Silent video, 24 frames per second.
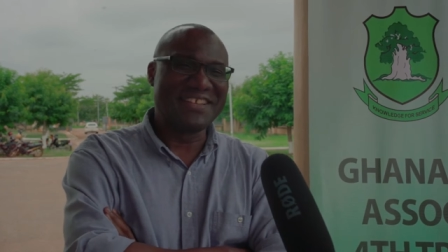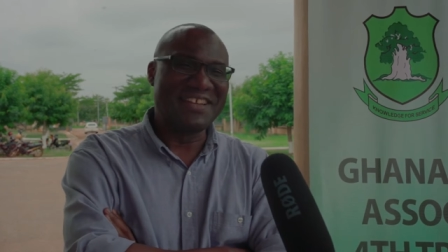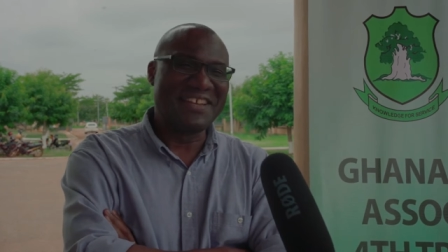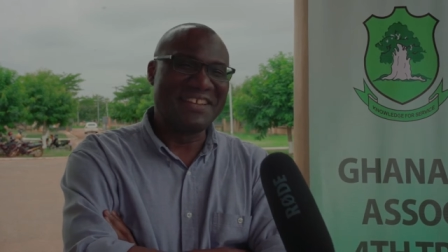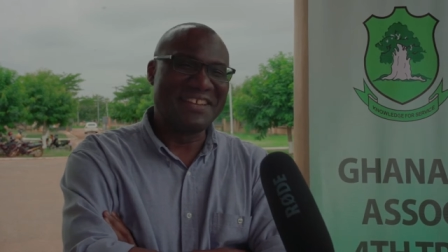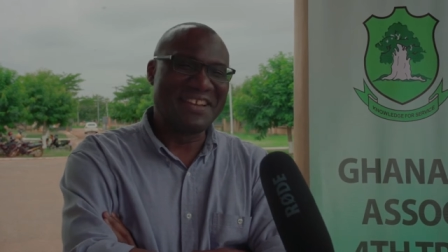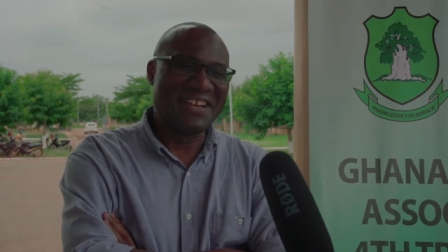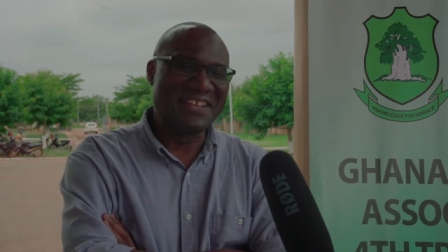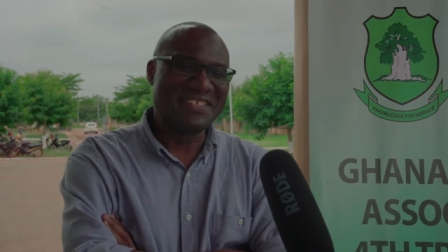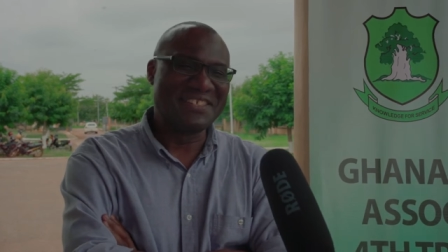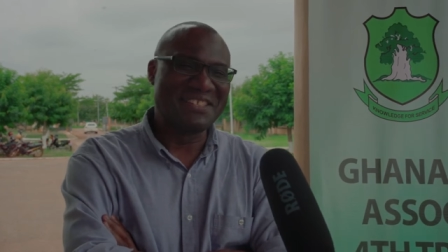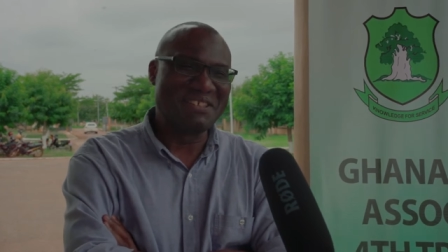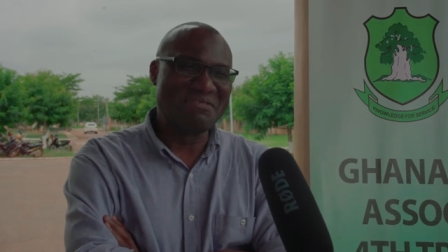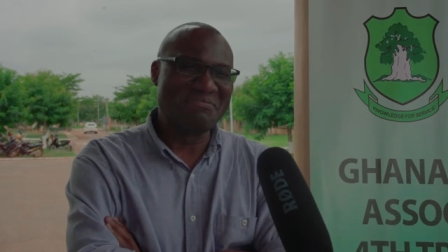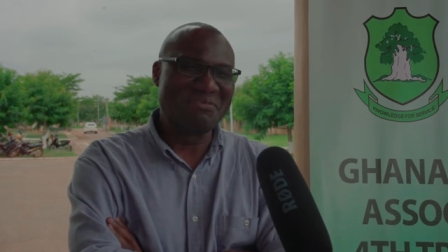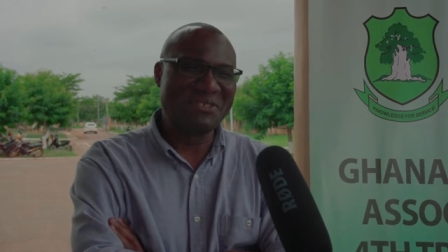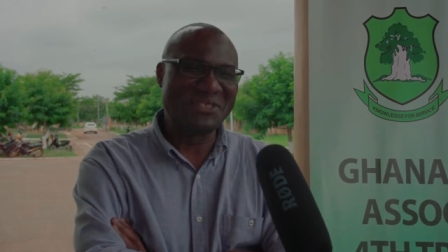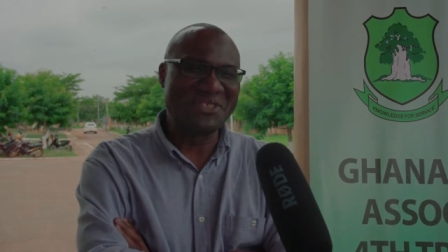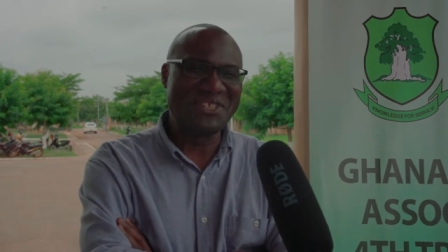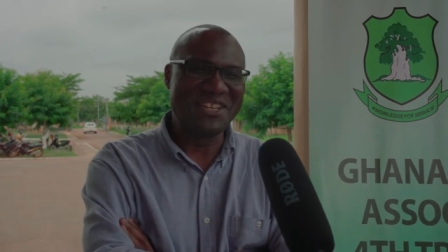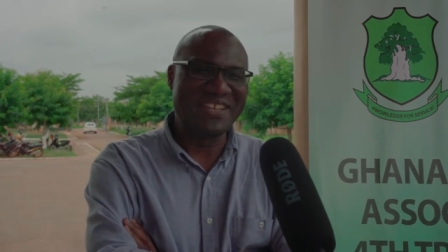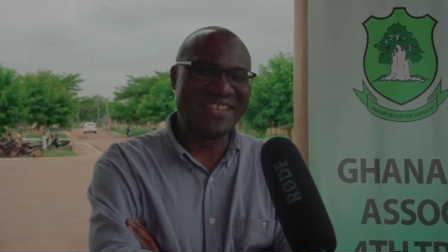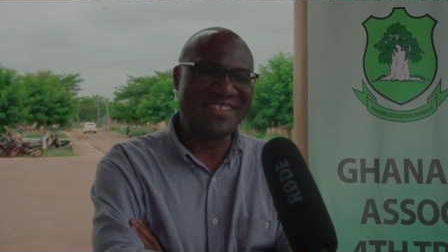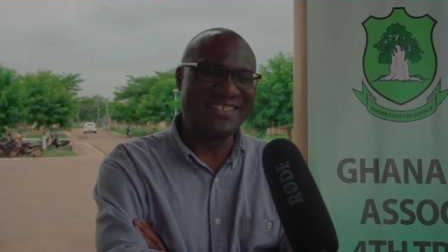and as they
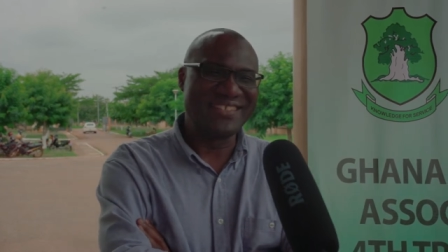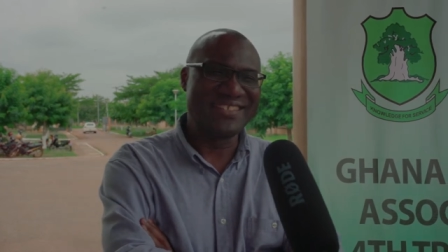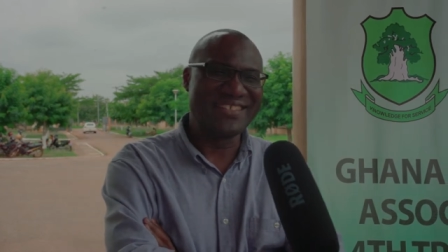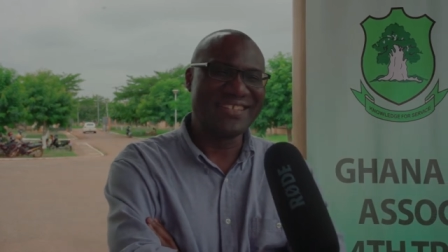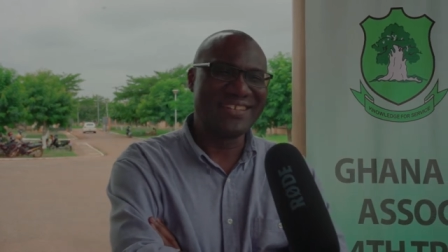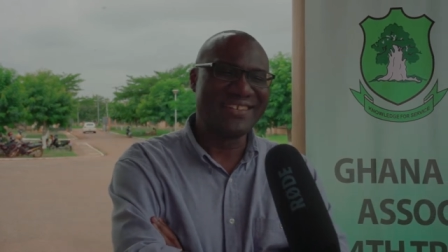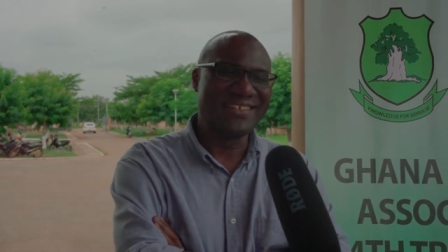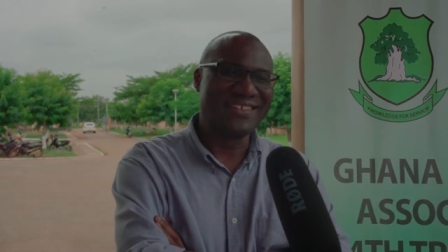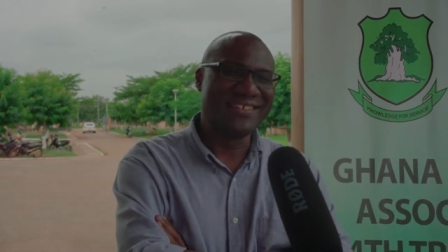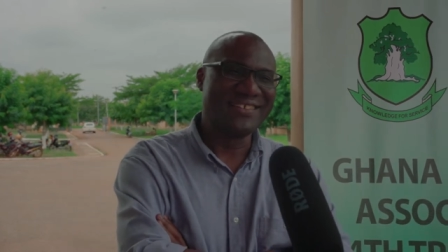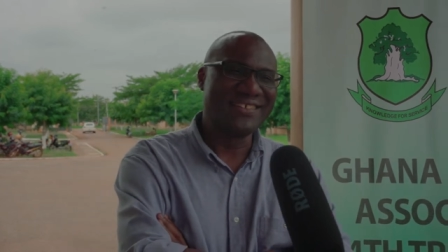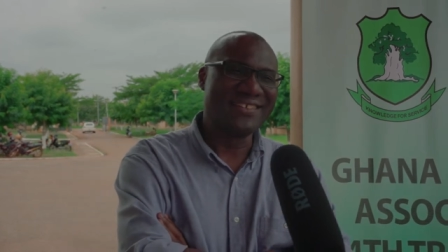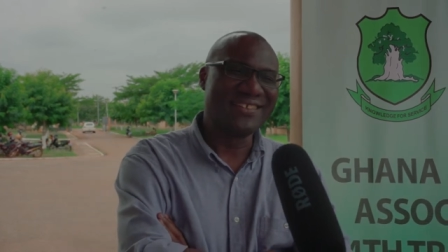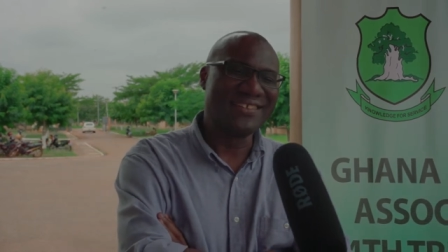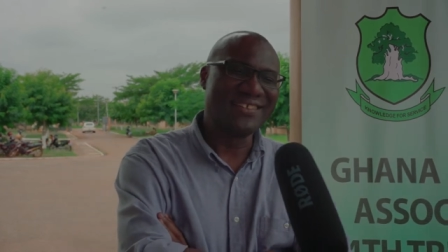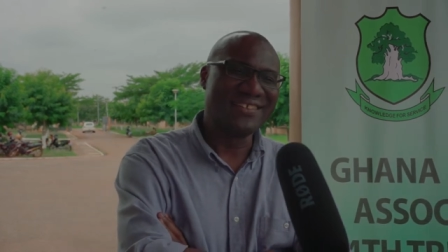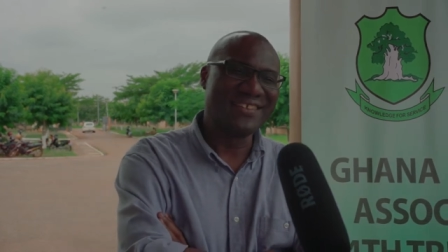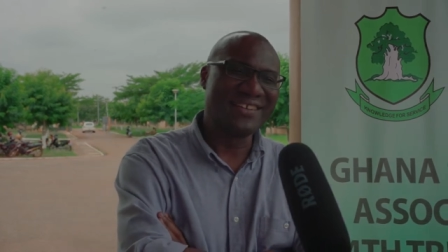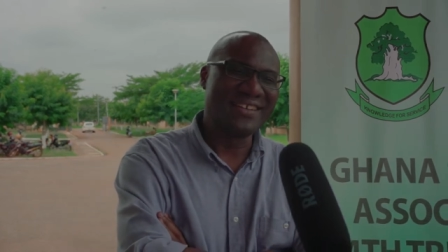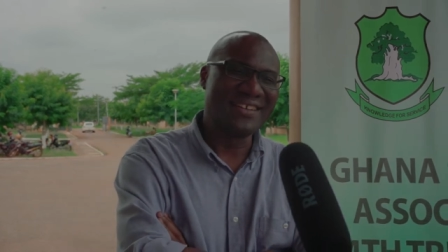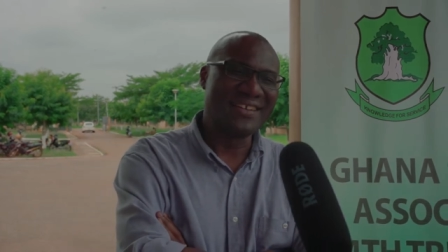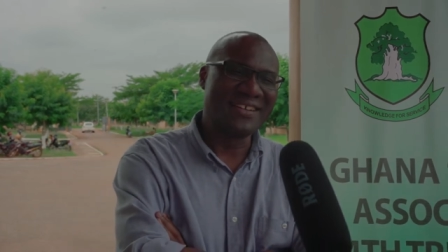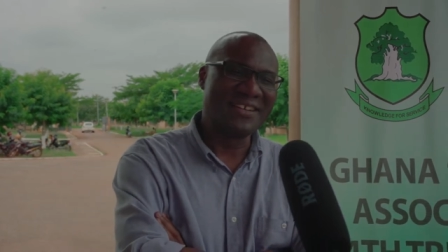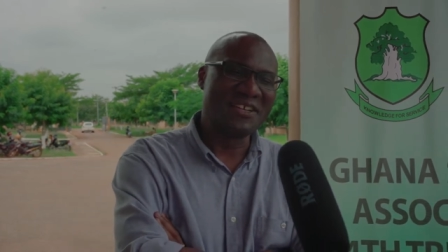pertain to
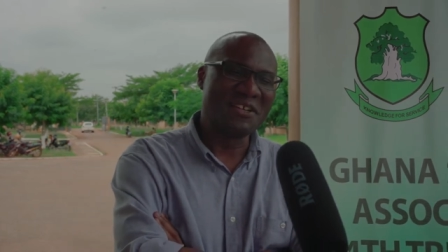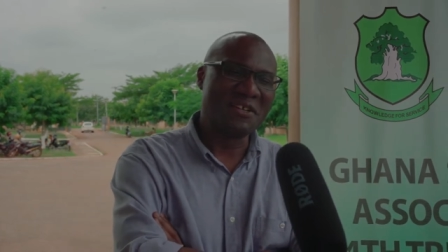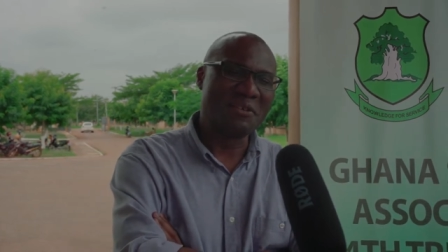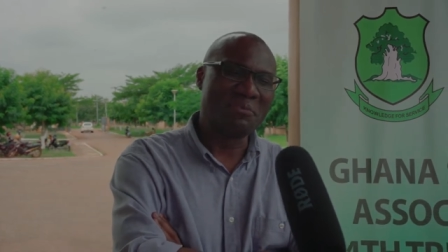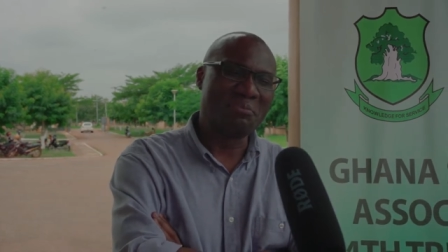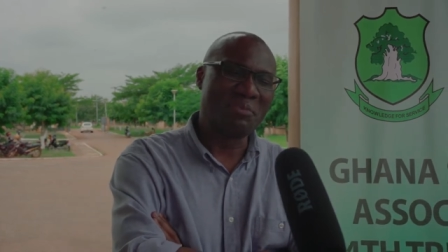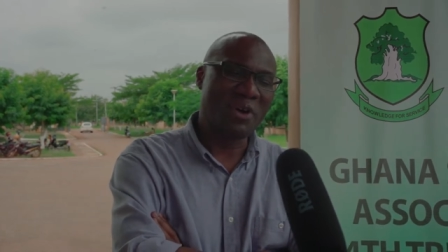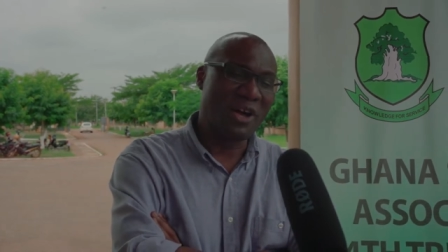uh,